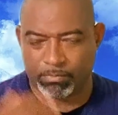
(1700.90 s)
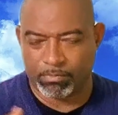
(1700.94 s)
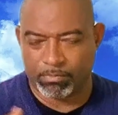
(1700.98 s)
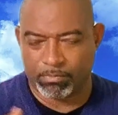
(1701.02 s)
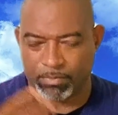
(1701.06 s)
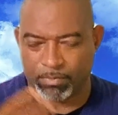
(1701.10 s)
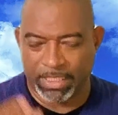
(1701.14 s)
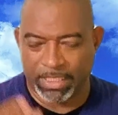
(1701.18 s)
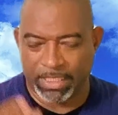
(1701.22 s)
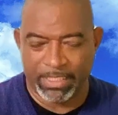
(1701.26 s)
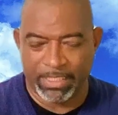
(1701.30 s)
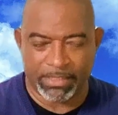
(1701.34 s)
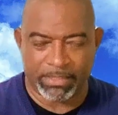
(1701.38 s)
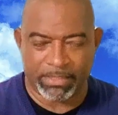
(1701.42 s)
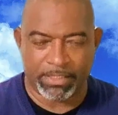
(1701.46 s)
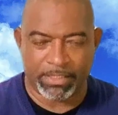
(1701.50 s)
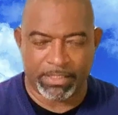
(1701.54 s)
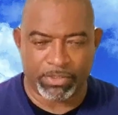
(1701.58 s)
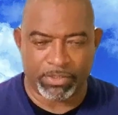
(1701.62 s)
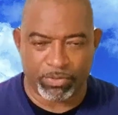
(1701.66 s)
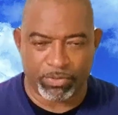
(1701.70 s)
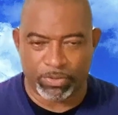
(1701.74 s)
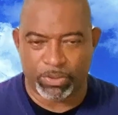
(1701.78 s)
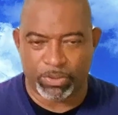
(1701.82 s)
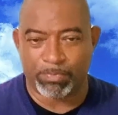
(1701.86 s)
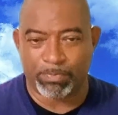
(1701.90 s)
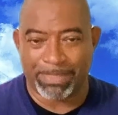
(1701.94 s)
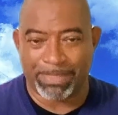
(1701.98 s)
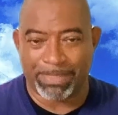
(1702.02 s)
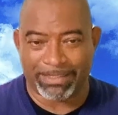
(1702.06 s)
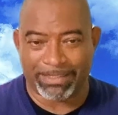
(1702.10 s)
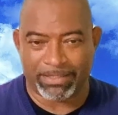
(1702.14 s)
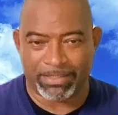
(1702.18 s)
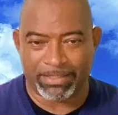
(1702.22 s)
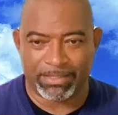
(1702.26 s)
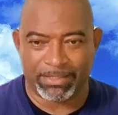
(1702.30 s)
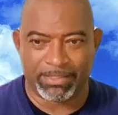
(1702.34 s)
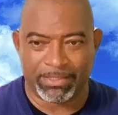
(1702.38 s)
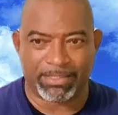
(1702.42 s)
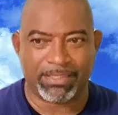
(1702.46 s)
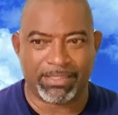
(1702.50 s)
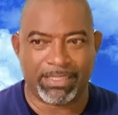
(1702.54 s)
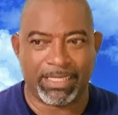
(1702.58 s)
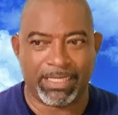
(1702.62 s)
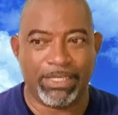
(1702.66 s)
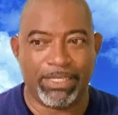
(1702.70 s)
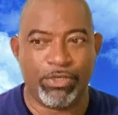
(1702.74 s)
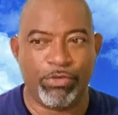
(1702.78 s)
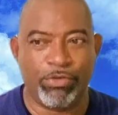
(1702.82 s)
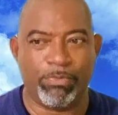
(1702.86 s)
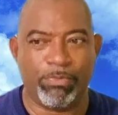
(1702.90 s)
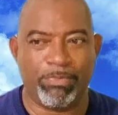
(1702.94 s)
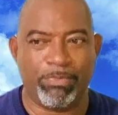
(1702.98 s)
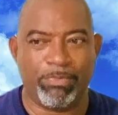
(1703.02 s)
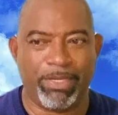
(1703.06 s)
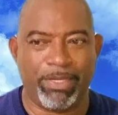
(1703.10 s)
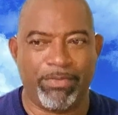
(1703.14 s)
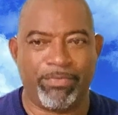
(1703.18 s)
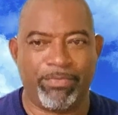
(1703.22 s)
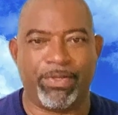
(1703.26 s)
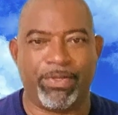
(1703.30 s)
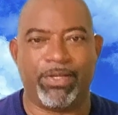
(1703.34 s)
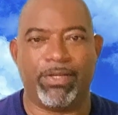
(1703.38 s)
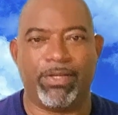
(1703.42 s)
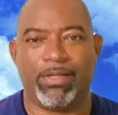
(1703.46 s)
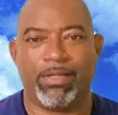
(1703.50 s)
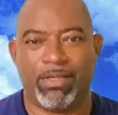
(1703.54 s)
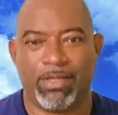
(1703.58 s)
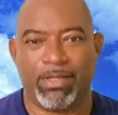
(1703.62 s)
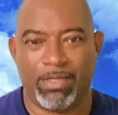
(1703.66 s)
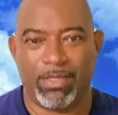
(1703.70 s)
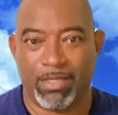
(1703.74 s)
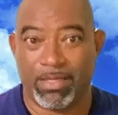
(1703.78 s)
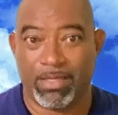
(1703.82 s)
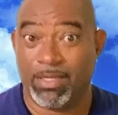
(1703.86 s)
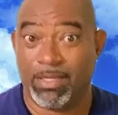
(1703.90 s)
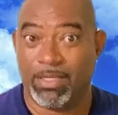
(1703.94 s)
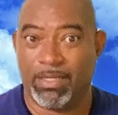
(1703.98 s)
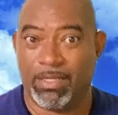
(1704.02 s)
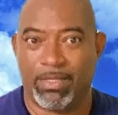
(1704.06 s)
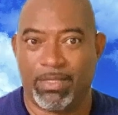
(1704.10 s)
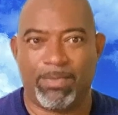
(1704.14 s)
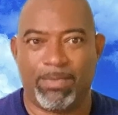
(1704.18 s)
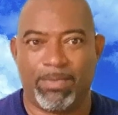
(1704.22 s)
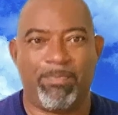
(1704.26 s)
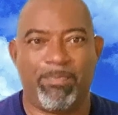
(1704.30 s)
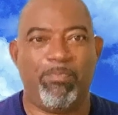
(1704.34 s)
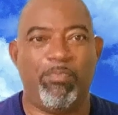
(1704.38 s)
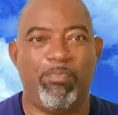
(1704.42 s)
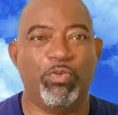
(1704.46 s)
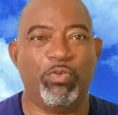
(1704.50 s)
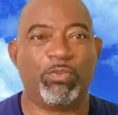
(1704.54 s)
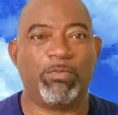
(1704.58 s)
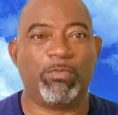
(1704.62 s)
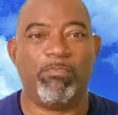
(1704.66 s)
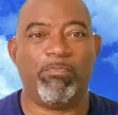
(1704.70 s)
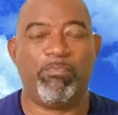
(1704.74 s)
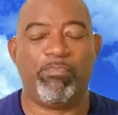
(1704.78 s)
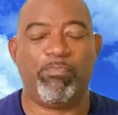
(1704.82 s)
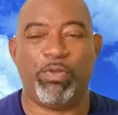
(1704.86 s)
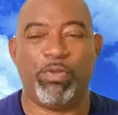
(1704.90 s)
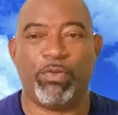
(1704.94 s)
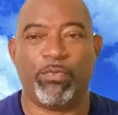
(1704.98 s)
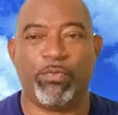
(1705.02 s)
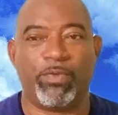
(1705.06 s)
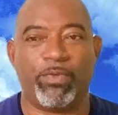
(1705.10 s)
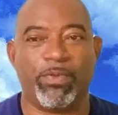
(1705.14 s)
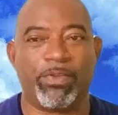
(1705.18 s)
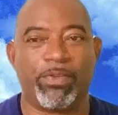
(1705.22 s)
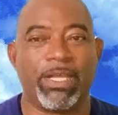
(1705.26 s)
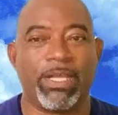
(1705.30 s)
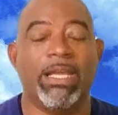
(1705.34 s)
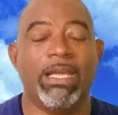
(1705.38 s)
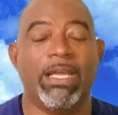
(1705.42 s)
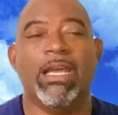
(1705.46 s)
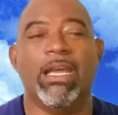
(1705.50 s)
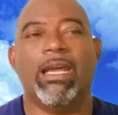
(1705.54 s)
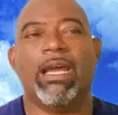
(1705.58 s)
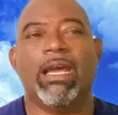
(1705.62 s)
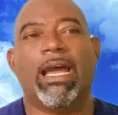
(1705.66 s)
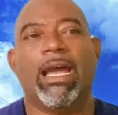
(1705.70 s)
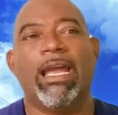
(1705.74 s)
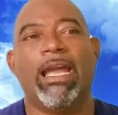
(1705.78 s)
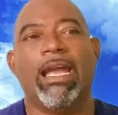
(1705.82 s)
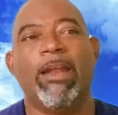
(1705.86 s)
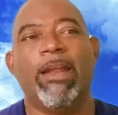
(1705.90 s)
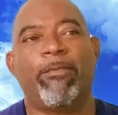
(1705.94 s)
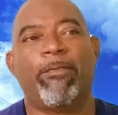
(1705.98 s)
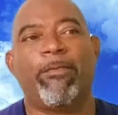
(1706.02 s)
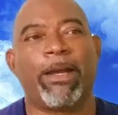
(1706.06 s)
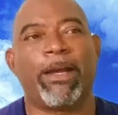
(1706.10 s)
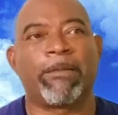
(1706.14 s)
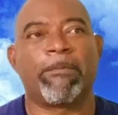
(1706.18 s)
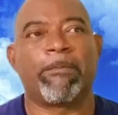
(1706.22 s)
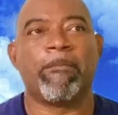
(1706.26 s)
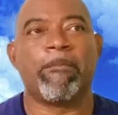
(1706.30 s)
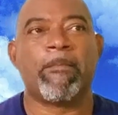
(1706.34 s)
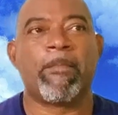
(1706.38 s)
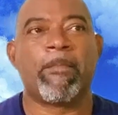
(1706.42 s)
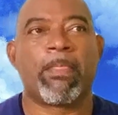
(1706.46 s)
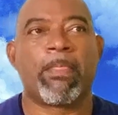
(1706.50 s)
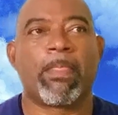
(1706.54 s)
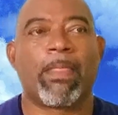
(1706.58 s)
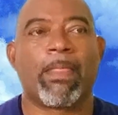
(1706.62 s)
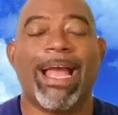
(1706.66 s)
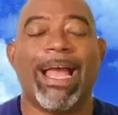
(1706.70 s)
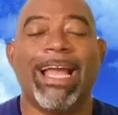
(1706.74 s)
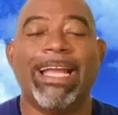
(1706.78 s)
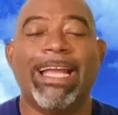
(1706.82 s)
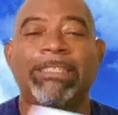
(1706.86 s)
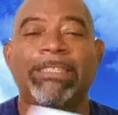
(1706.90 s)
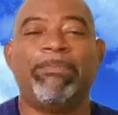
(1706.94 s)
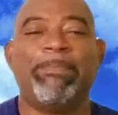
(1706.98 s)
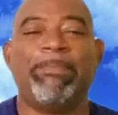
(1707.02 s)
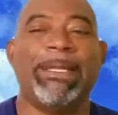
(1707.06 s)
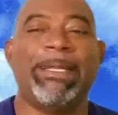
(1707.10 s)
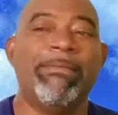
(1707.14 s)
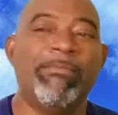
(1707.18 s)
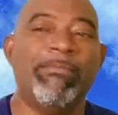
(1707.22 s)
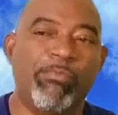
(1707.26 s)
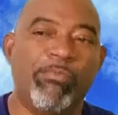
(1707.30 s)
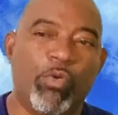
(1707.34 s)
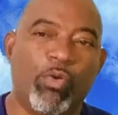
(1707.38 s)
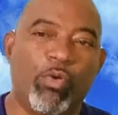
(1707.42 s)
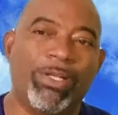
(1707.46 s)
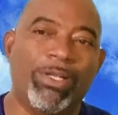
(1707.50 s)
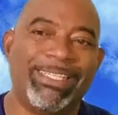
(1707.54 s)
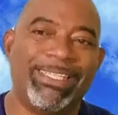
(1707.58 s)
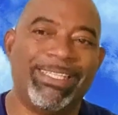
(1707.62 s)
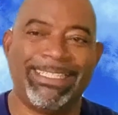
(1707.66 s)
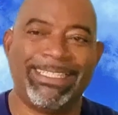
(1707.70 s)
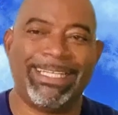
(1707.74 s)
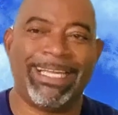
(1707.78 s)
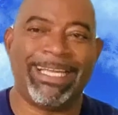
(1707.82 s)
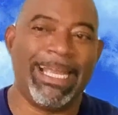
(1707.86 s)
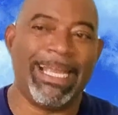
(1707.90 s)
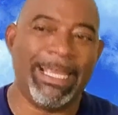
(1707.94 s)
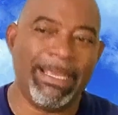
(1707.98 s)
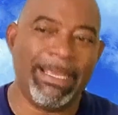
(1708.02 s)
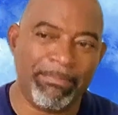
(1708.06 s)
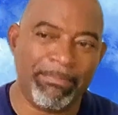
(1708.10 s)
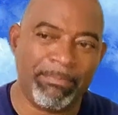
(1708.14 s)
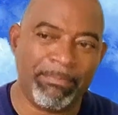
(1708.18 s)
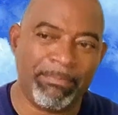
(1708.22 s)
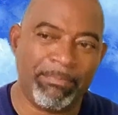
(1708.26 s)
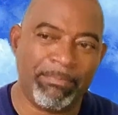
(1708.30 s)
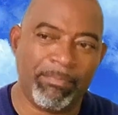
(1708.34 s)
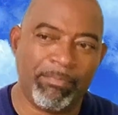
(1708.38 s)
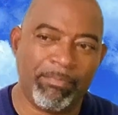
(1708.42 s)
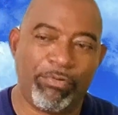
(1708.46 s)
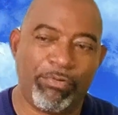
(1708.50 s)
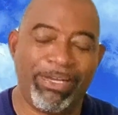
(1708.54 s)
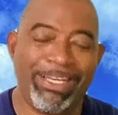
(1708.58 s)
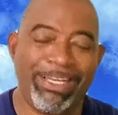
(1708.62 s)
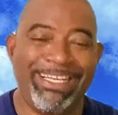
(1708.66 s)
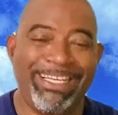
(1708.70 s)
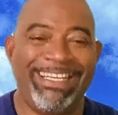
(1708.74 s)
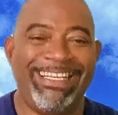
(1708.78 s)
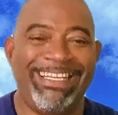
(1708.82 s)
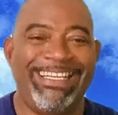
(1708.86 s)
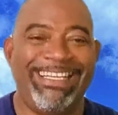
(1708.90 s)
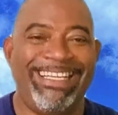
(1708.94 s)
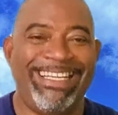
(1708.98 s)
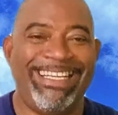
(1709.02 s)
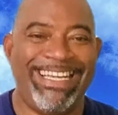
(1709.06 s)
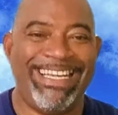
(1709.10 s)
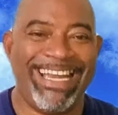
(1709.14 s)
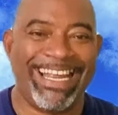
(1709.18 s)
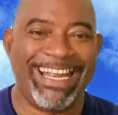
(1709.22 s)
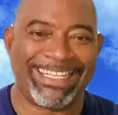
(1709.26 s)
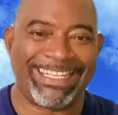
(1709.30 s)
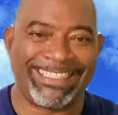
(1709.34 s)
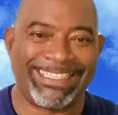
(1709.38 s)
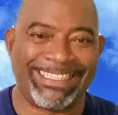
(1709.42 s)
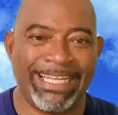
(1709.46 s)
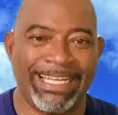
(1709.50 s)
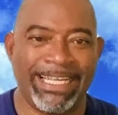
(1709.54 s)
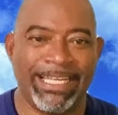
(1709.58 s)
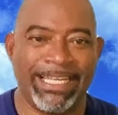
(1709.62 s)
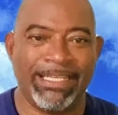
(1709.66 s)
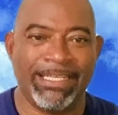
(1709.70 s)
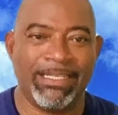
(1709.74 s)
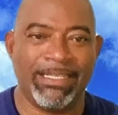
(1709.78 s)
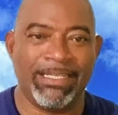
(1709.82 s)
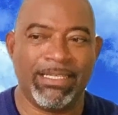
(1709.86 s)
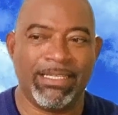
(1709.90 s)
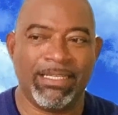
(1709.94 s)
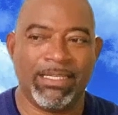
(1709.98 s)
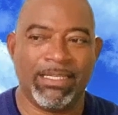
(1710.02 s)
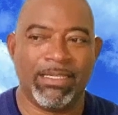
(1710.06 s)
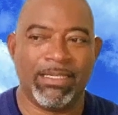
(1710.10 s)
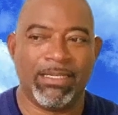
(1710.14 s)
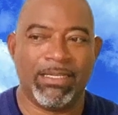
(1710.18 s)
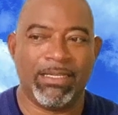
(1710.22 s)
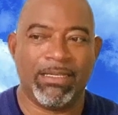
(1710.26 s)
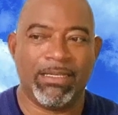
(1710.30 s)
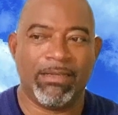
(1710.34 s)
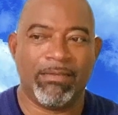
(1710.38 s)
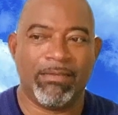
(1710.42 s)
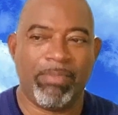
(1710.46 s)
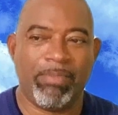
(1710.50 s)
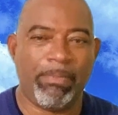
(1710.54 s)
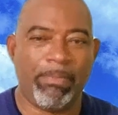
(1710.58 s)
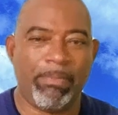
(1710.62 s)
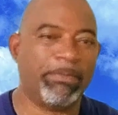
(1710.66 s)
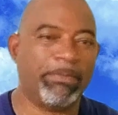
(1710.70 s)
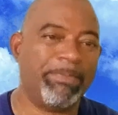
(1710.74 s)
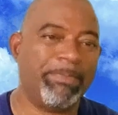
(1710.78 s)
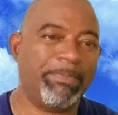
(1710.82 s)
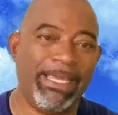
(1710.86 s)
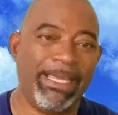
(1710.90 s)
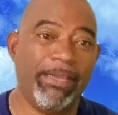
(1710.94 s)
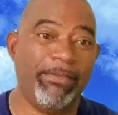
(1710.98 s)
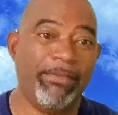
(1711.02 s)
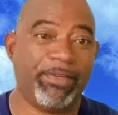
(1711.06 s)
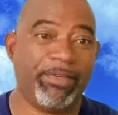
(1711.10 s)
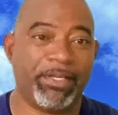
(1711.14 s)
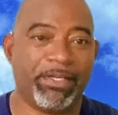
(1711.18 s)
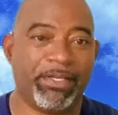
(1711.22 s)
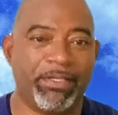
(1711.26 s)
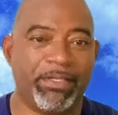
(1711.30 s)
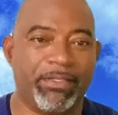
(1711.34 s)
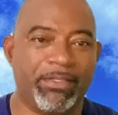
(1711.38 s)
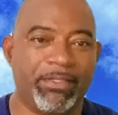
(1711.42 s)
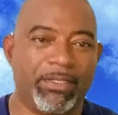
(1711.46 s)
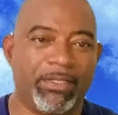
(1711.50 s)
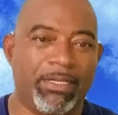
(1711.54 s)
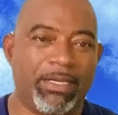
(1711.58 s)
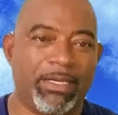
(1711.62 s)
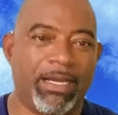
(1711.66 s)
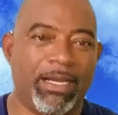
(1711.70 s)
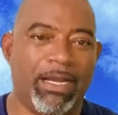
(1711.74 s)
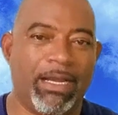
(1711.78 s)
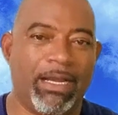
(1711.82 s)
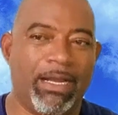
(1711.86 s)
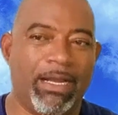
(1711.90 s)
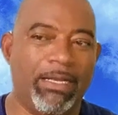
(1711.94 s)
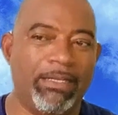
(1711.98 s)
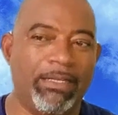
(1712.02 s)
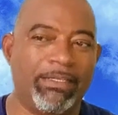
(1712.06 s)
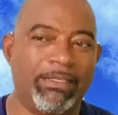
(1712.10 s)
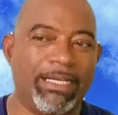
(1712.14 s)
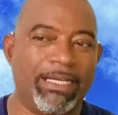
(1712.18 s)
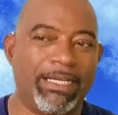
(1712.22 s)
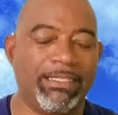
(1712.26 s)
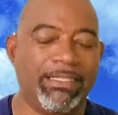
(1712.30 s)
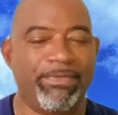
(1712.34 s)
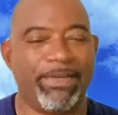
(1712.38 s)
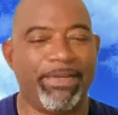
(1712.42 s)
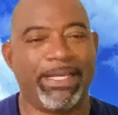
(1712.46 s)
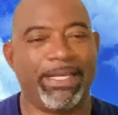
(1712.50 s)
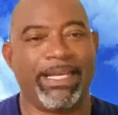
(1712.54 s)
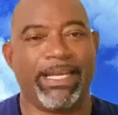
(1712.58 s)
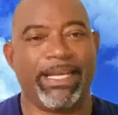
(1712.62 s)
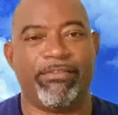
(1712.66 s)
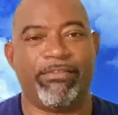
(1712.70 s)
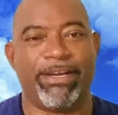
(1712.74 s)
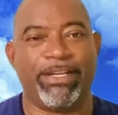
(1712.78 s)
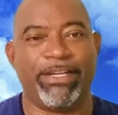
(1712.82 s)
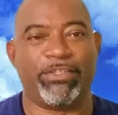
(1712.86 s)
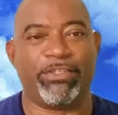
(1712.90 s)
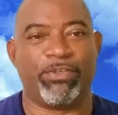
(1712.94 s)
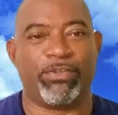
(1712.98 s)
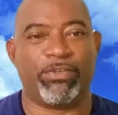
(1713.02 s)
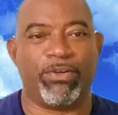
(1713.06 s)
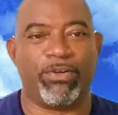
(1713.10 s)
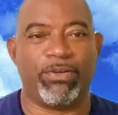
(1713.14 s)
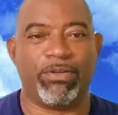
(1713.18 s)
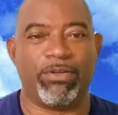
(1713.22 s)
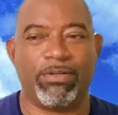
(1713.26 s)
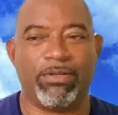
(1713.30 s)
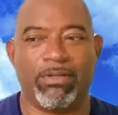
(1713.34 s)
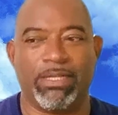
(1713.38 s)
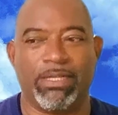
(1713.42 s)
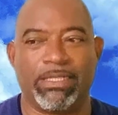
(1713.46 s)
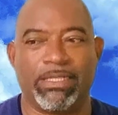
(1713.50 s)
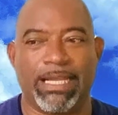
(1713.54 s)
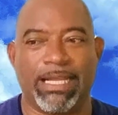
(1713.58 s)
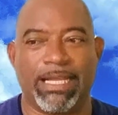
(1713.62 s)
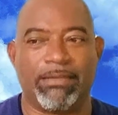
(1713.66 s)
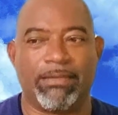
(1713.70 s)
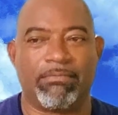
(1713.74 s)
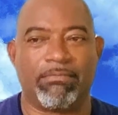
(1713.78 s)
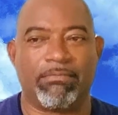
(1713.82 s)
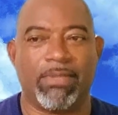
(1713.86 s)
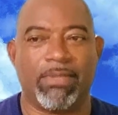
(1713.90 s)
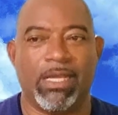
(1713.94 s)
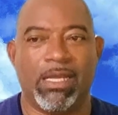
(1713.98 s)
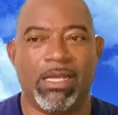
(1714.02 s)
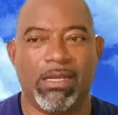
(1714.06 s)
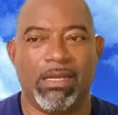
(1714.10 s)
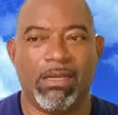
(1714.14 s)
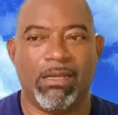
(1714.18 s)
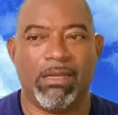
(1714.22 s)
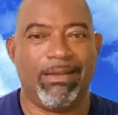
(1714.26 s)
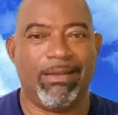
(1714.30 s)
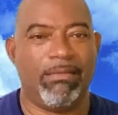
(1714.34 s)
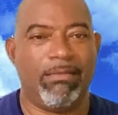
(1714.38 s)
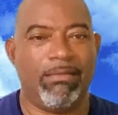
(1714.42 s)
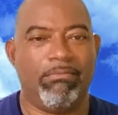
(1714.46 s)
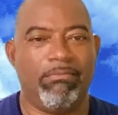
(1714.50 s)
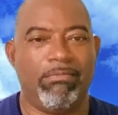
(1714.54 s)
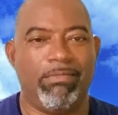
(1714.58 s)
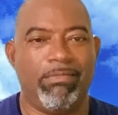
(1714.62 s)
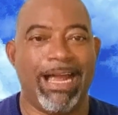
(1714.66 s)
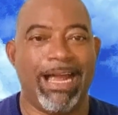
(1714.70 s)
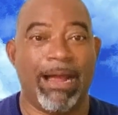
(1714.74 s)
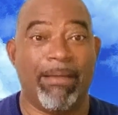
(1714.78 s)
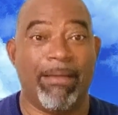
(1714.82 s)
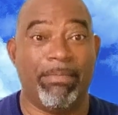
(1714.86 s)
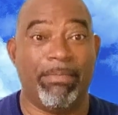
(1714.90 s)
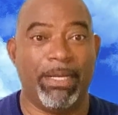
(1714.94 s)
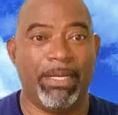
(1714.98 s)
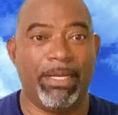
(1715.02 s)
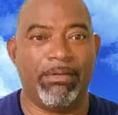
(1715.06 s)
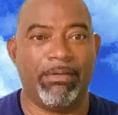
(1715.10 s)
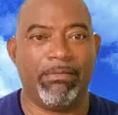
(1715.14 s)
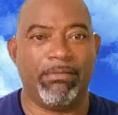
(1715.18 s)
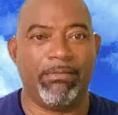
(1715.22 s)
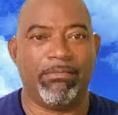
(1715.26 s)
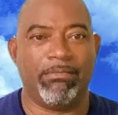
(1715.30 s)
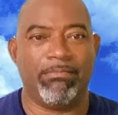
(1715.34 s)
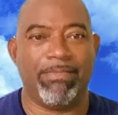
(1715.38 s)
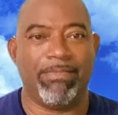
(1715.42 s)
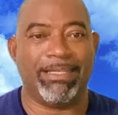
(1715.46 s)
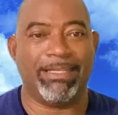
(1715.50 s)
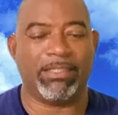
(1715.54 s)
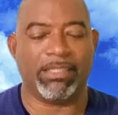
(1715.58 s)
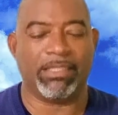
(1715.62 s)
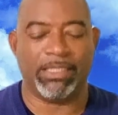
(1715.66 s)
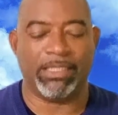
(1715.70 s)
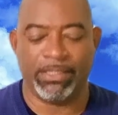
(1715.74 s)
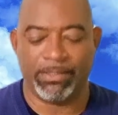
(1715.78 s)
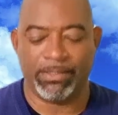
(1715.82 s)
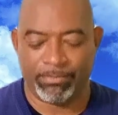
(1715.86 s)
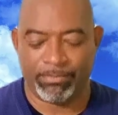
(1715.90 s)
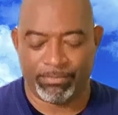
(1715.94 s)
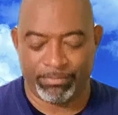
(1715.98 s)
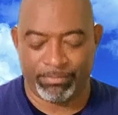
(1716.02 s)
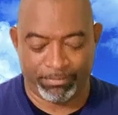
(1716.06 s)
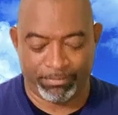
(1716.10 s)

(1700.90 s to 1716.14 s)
It actually shows you patterns in human behavior. Most beautiful thing. In fact, I spend more time predicting people's behavior and trying to see if I get it right or wrong. It's like gambling mentally.